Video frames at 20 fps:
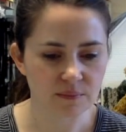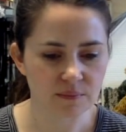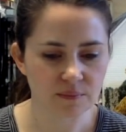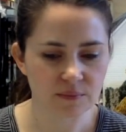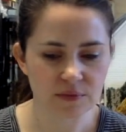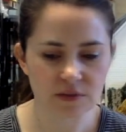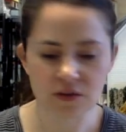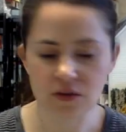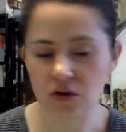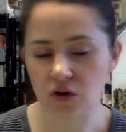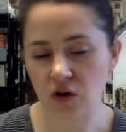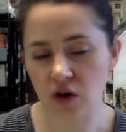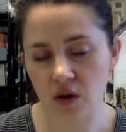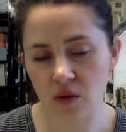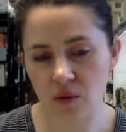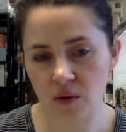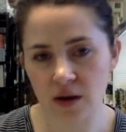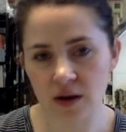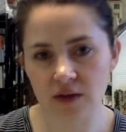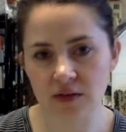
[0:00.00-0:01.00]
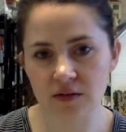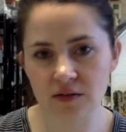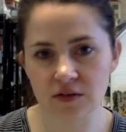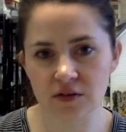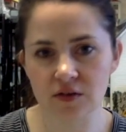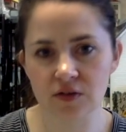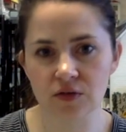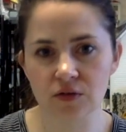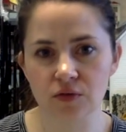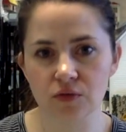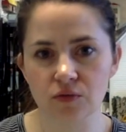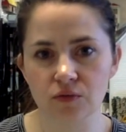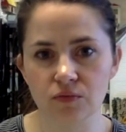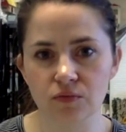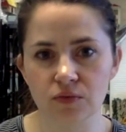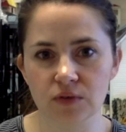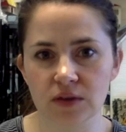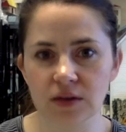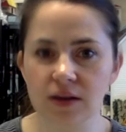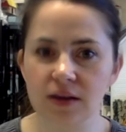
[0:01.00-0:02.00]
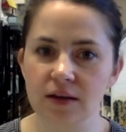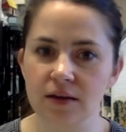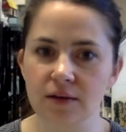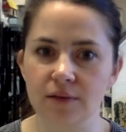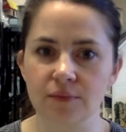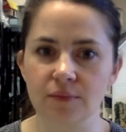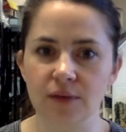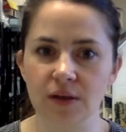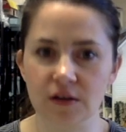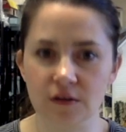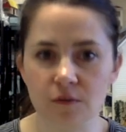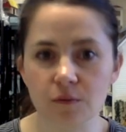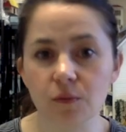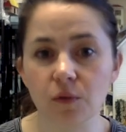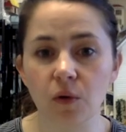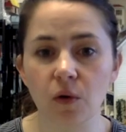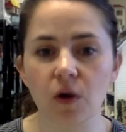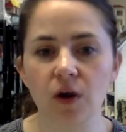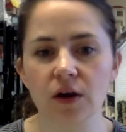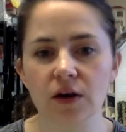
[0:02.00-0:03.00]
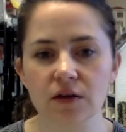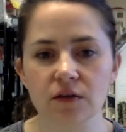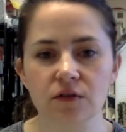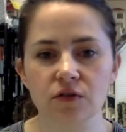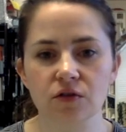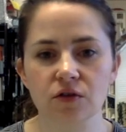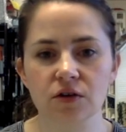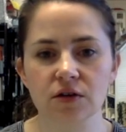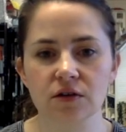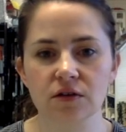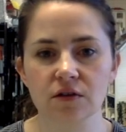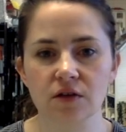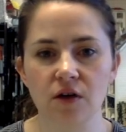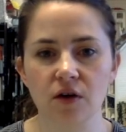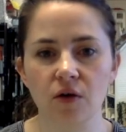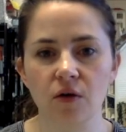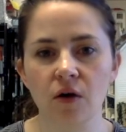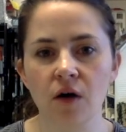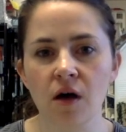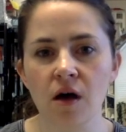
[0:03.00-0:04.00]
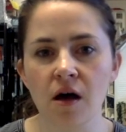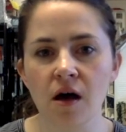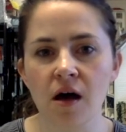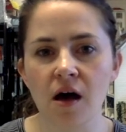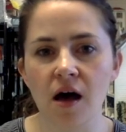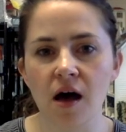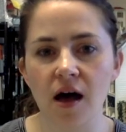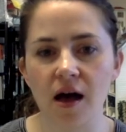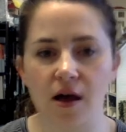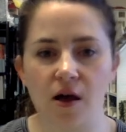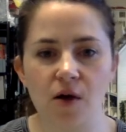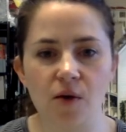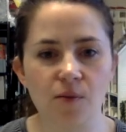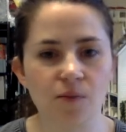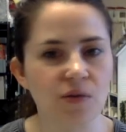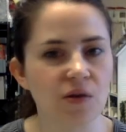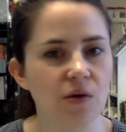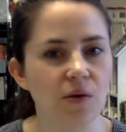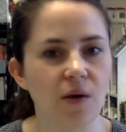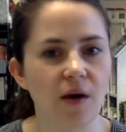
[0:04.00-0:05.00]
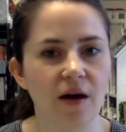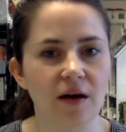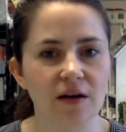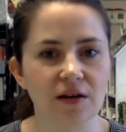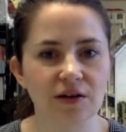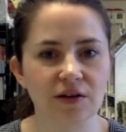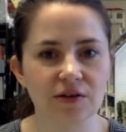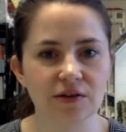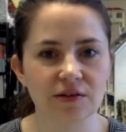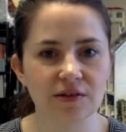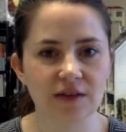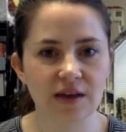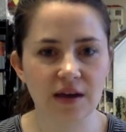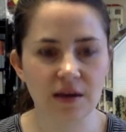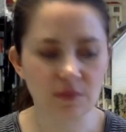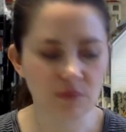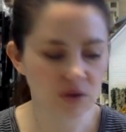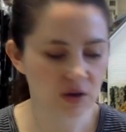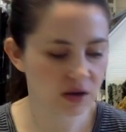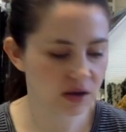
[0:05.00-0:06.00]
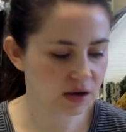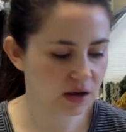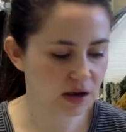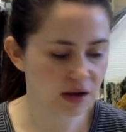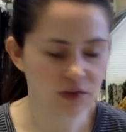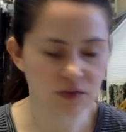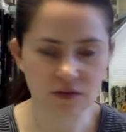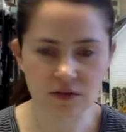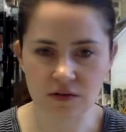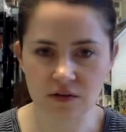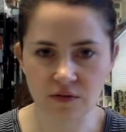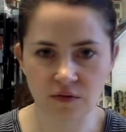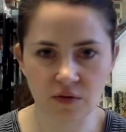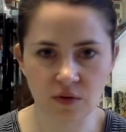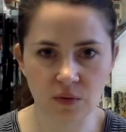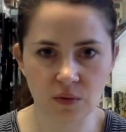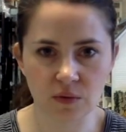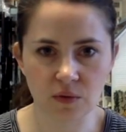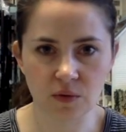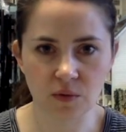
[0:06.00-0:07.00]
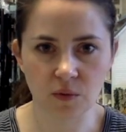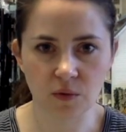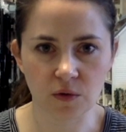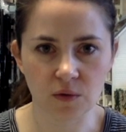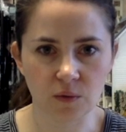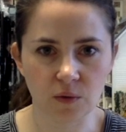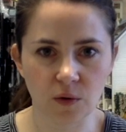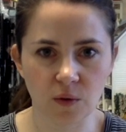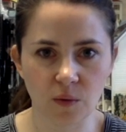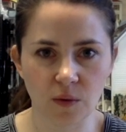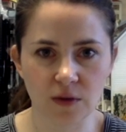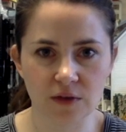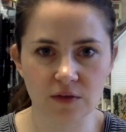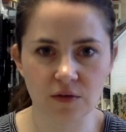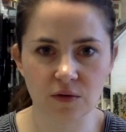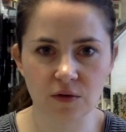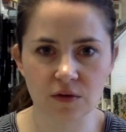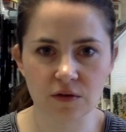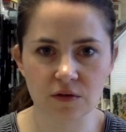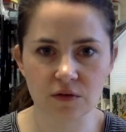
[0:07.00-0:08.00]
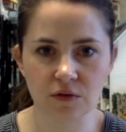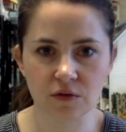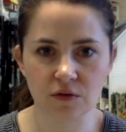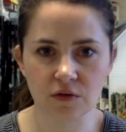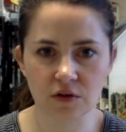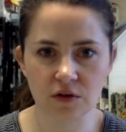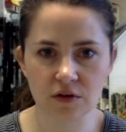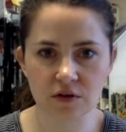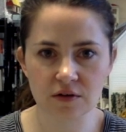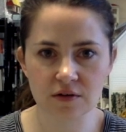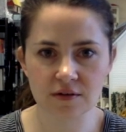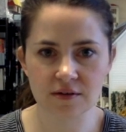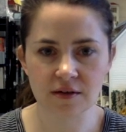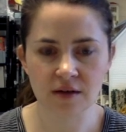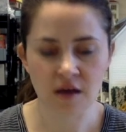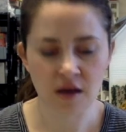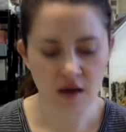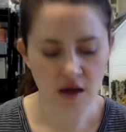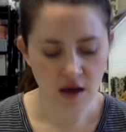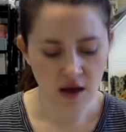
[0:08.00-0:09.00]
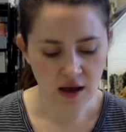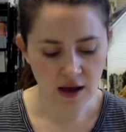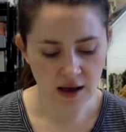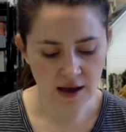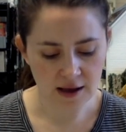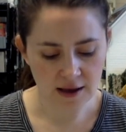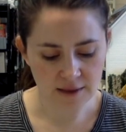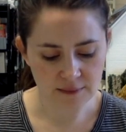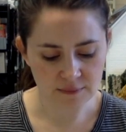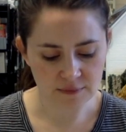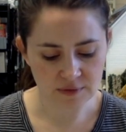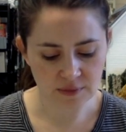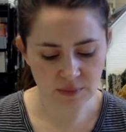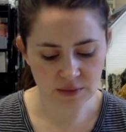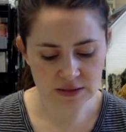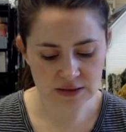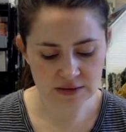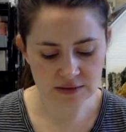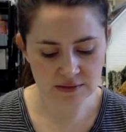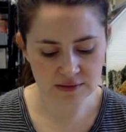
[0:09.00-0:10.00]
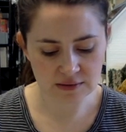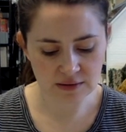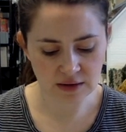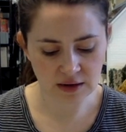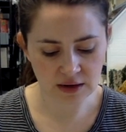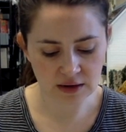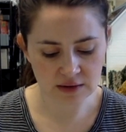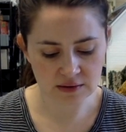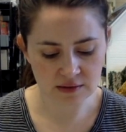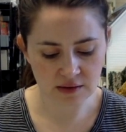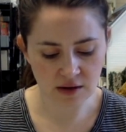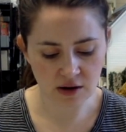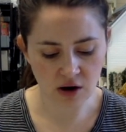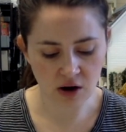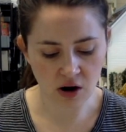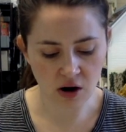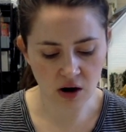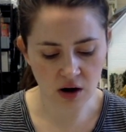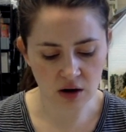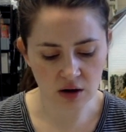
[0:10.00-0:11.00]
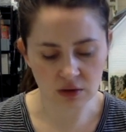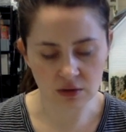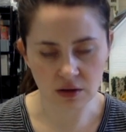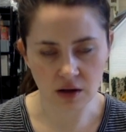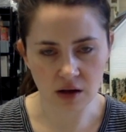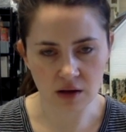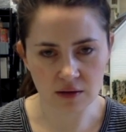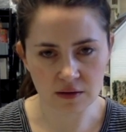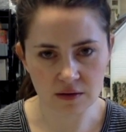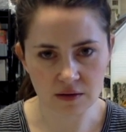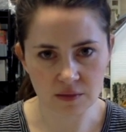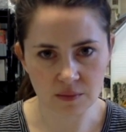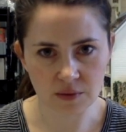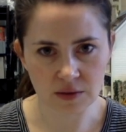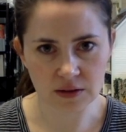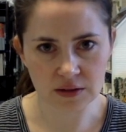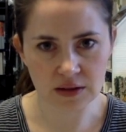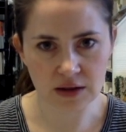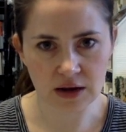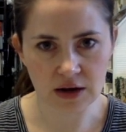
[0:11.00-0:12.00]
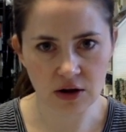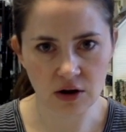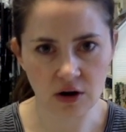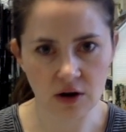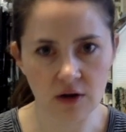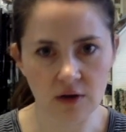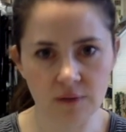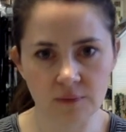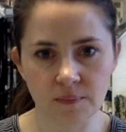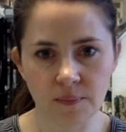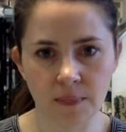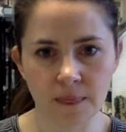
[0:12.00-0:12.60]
It's a great way to really explore history. So I hope you had a good time looking at just a few of the World War I toy soldiers. Some of these, like I said, are a little bit later,